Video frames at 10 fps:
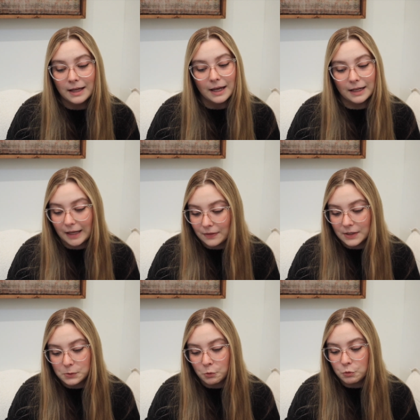again,
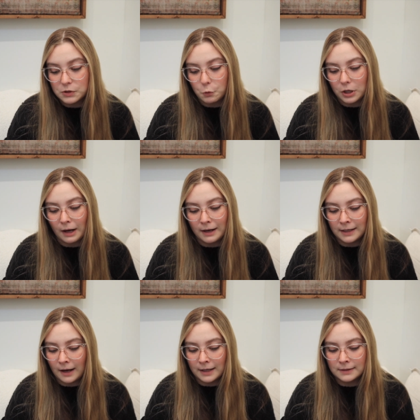this one was
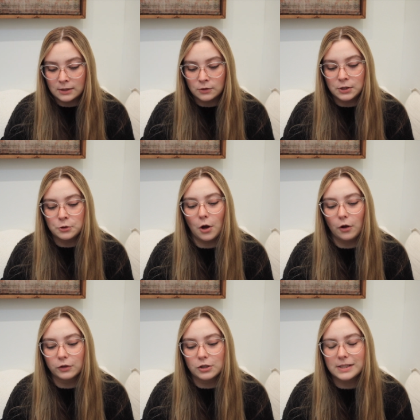$1.99, so
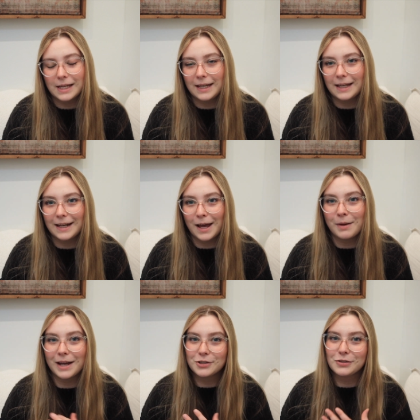$2, and I'm
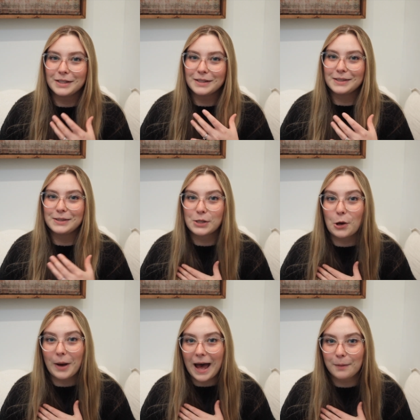actually
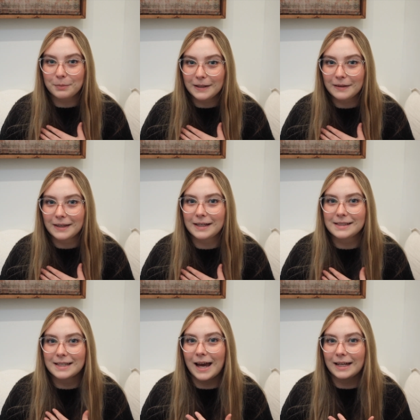so happy
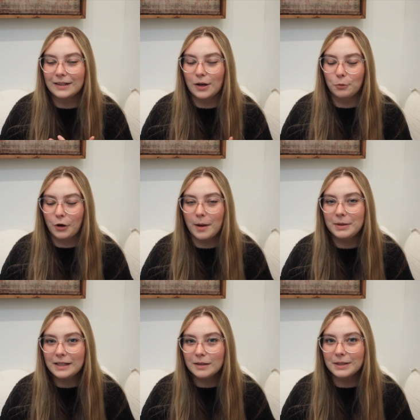that I ended up
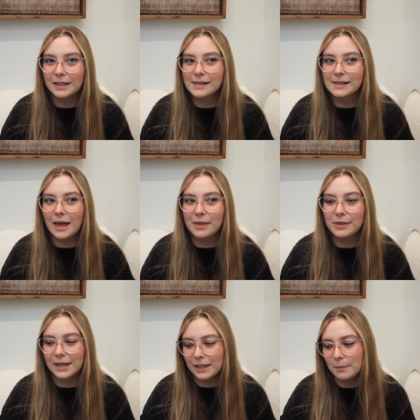grabbing it because I
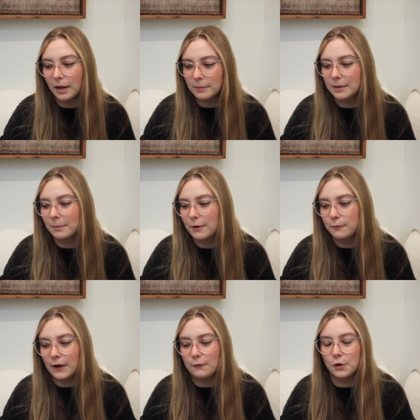think it might be my
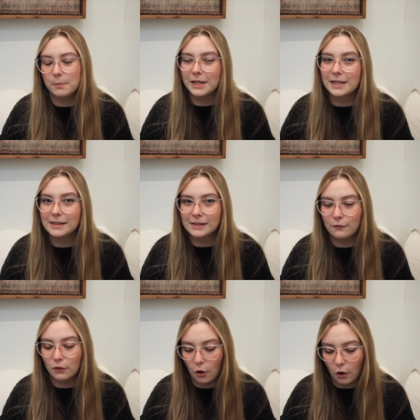favorite piece
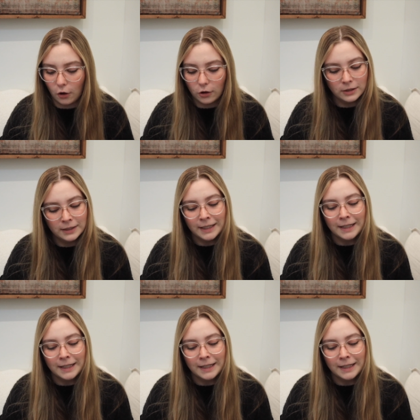of the haul.